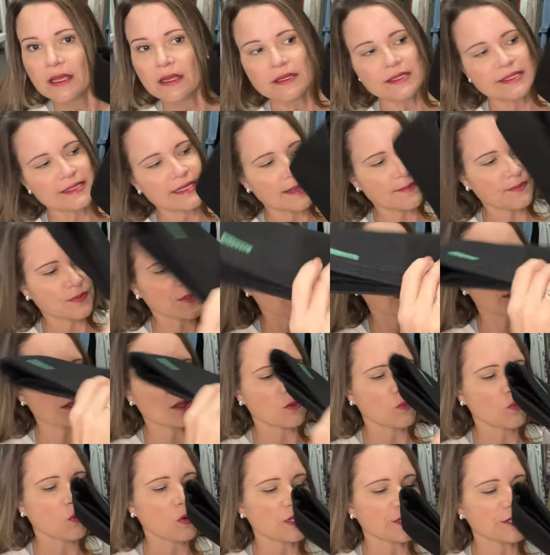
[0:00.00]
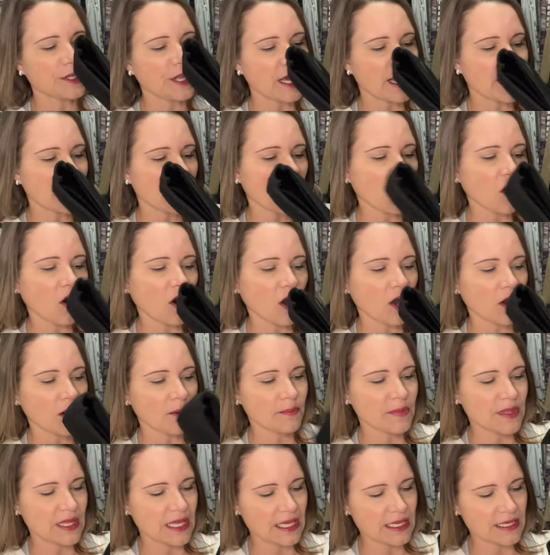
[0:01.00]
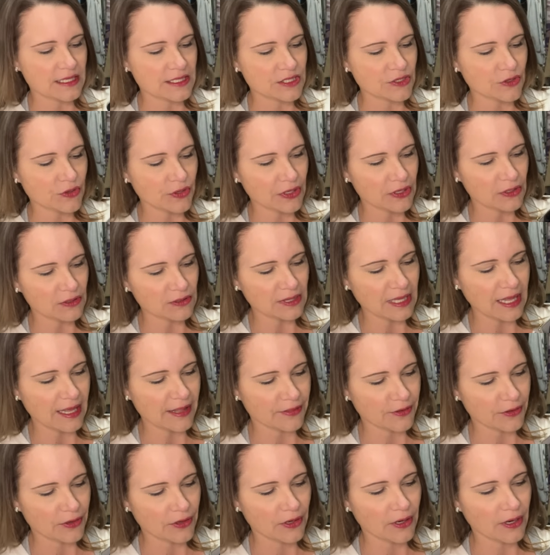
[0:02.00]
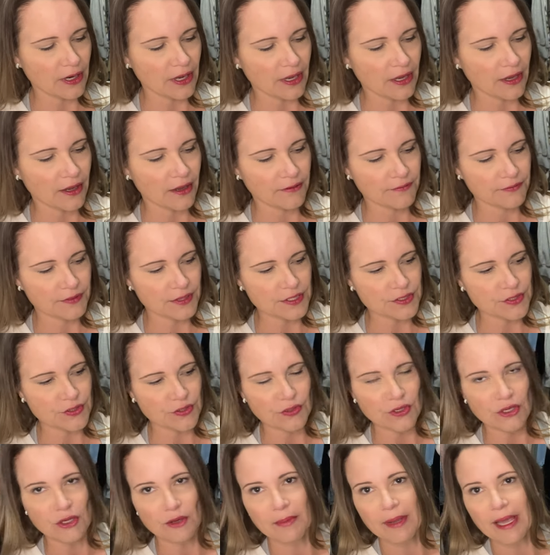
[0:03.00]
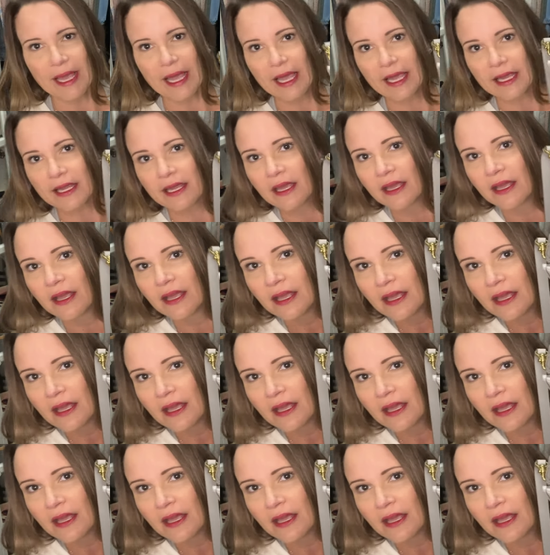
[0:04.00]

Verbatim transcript: something that will not harm the interior leather of the Studio bag.